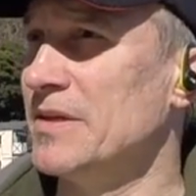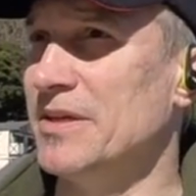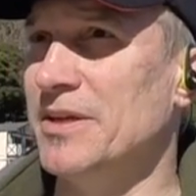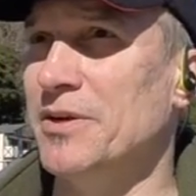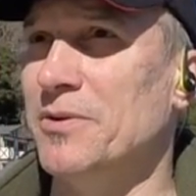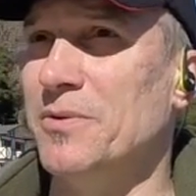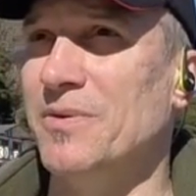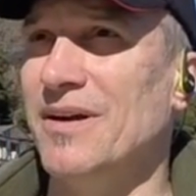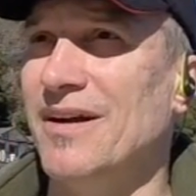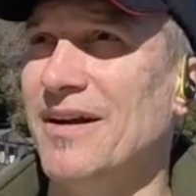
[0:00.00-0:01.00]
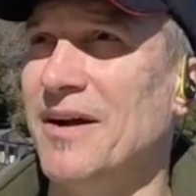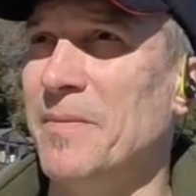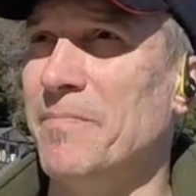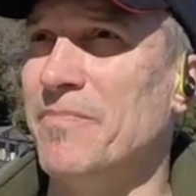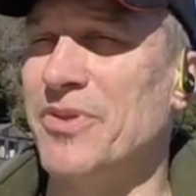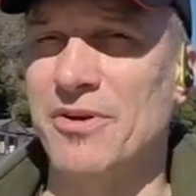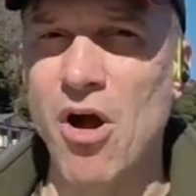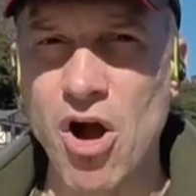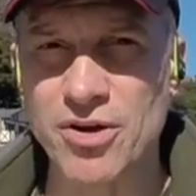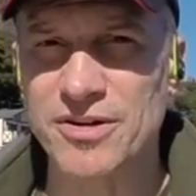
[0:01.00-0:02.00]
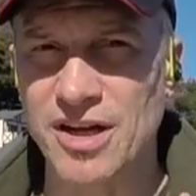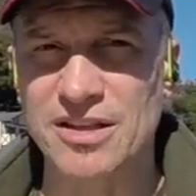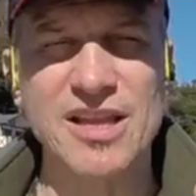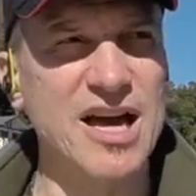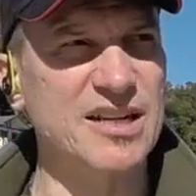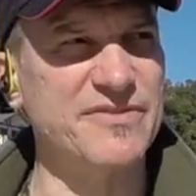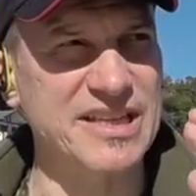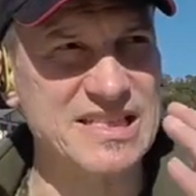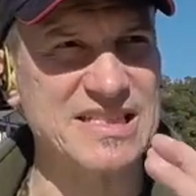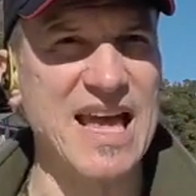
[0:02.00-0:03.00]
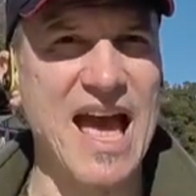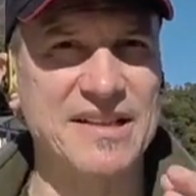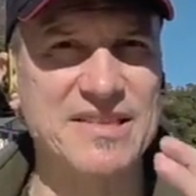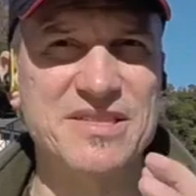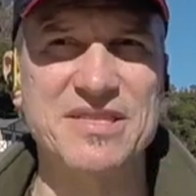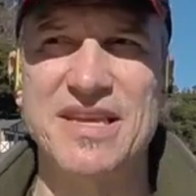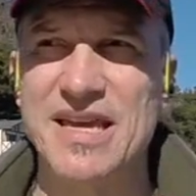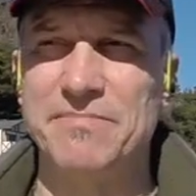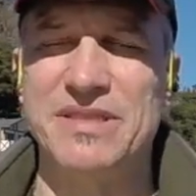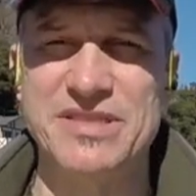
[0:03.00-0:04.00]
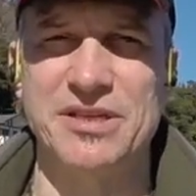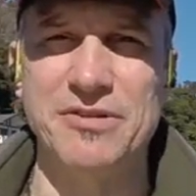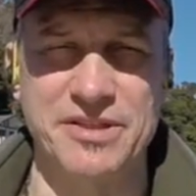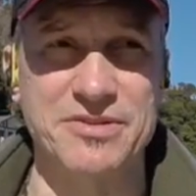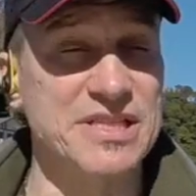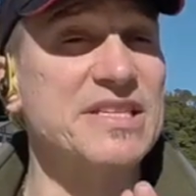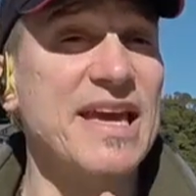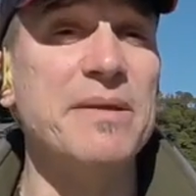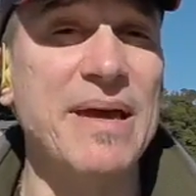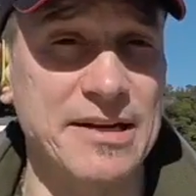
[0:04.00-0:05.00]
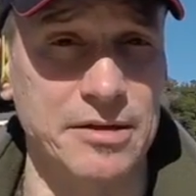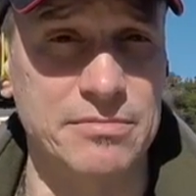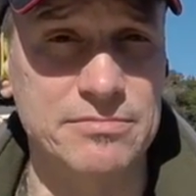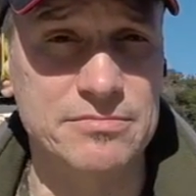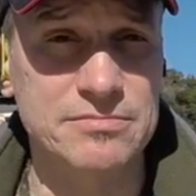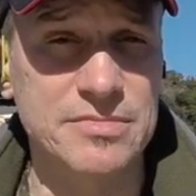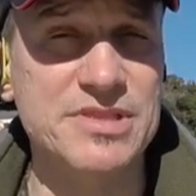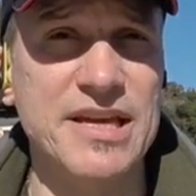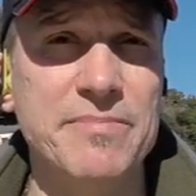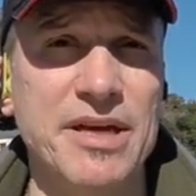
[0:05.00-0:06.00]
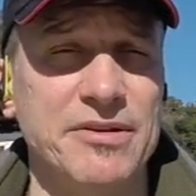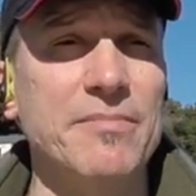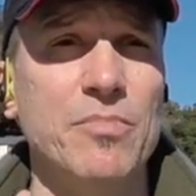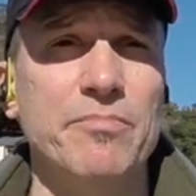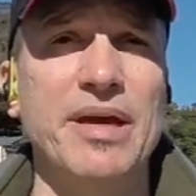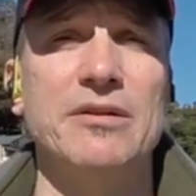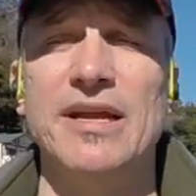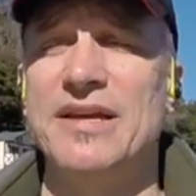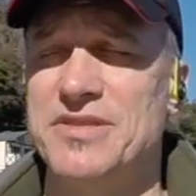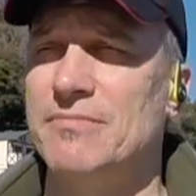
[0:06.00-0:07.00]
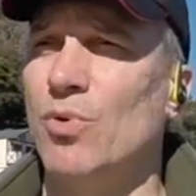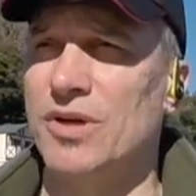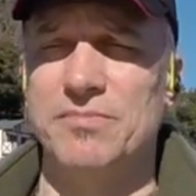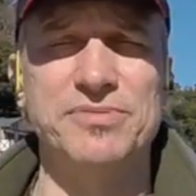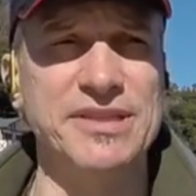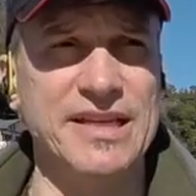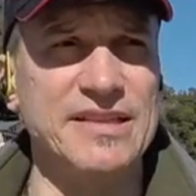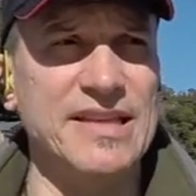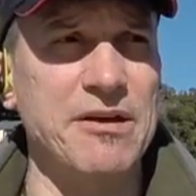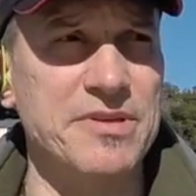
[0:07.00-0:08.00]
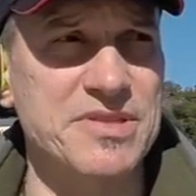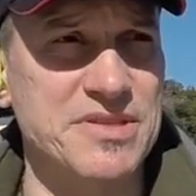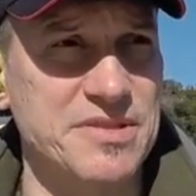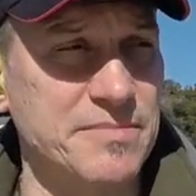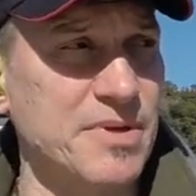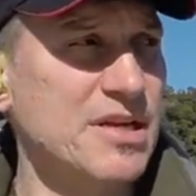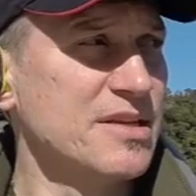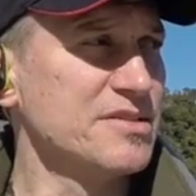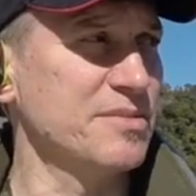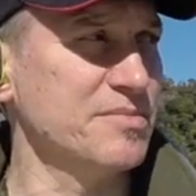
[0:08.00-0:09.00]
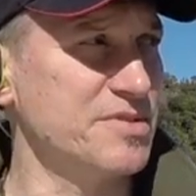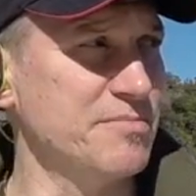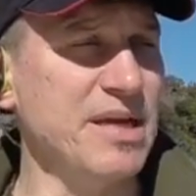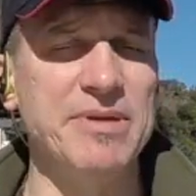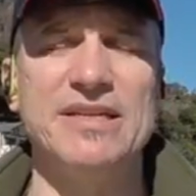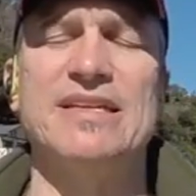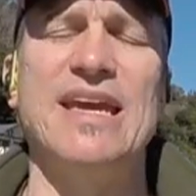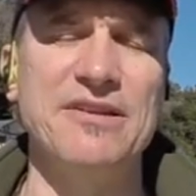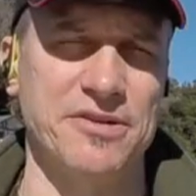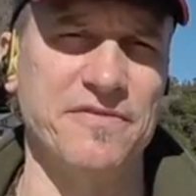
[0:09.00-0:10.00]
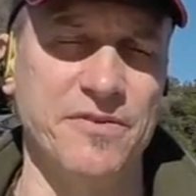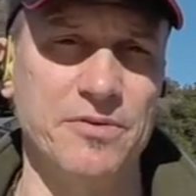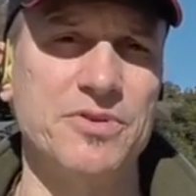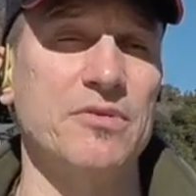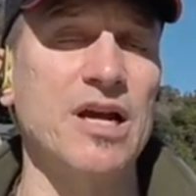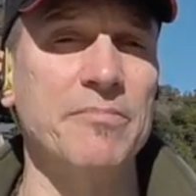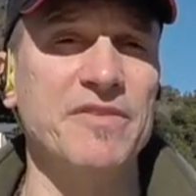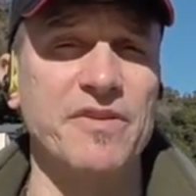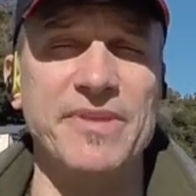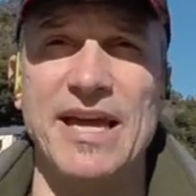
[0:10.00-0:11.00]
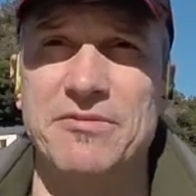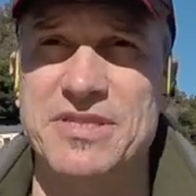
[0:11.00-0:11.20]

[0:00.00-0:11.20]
You know, there aren't a lot of exact set materials. It's getting better. It's getting better, and better as in more complete in the NAUI system to maybe to cater to folks who are coming from the